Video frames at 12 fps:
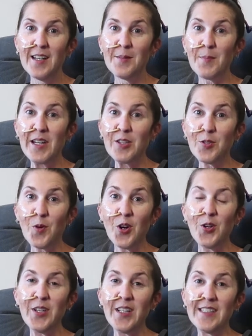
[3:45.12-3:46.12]
My
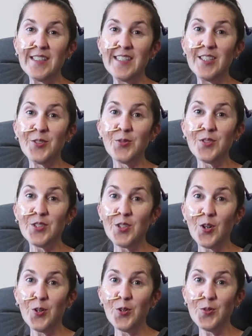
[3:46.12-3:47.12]
throat is still
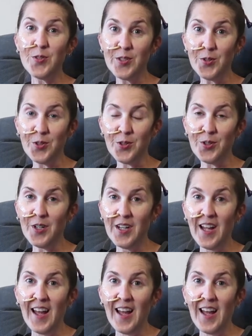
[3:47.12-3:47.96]
so sore,